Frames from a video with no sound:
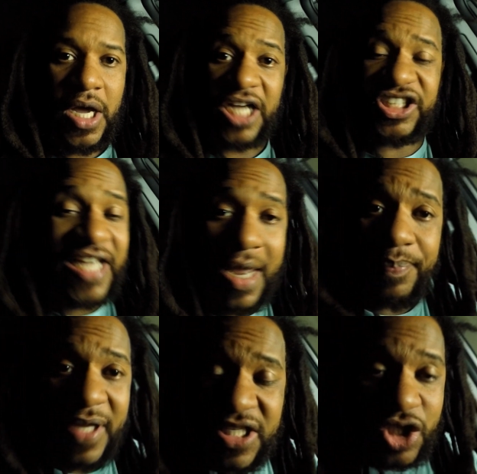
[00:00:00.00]
A
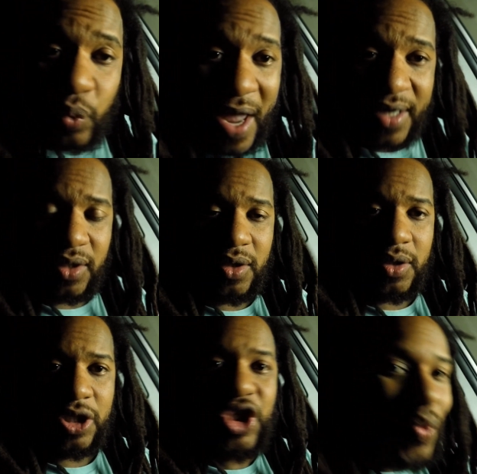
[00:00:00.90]
champion sweater,
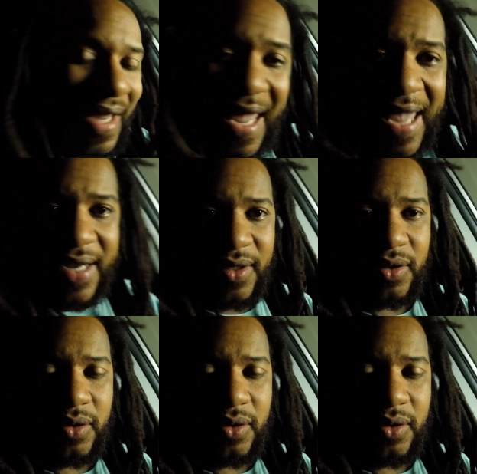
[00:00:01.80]
you in.